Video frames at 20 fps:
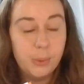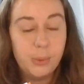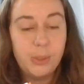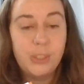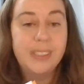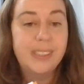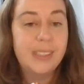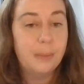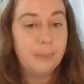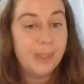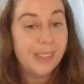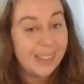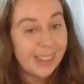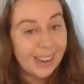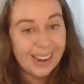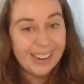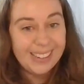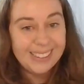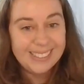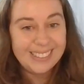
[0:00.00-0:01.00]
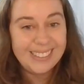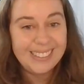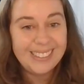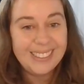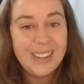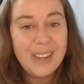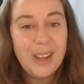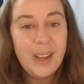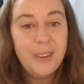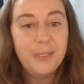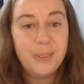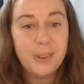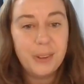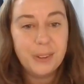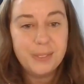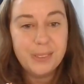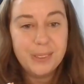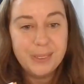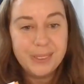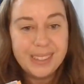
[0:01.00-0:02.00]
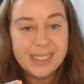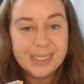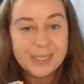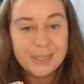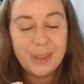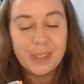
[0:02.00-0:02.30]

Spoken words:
which is something that I did for a few years